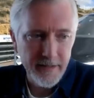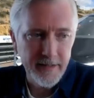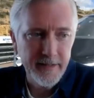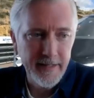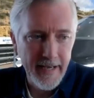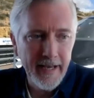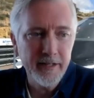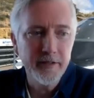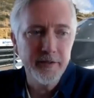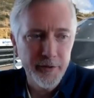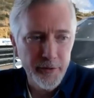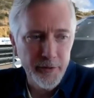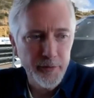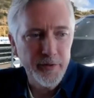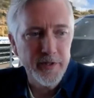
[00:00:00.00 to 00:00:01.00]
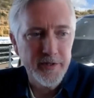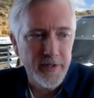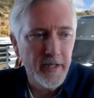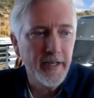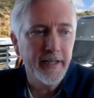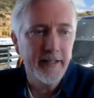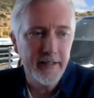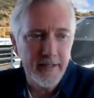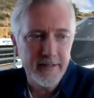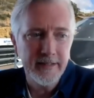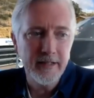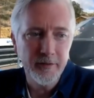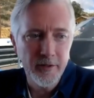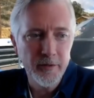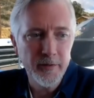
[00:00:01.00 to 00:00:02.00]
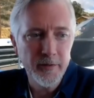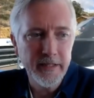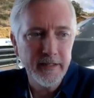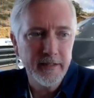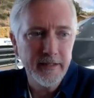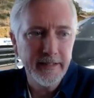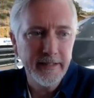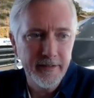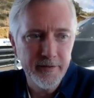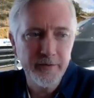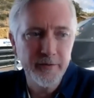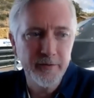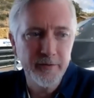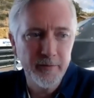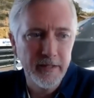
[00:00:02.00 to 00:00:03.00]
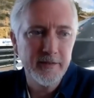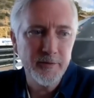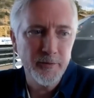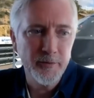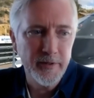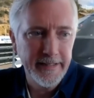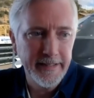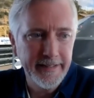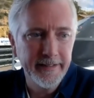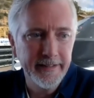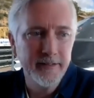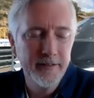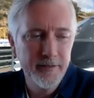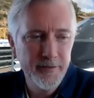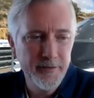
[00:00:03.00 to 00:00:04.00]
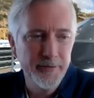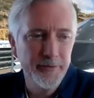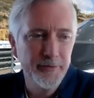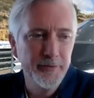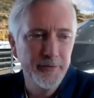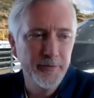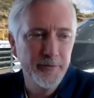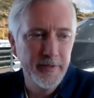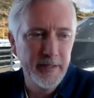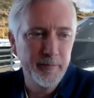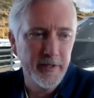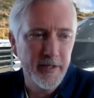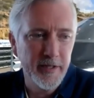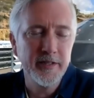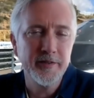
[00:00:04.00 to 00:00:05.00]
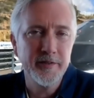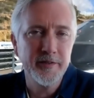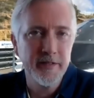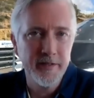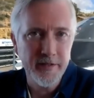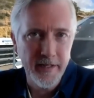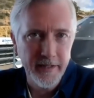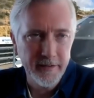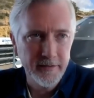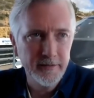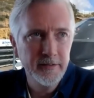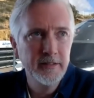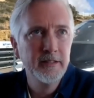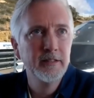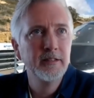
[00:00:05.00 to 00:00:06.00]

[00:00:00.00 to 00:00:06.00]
that new design is now going into, it's already into the production engineering cycle.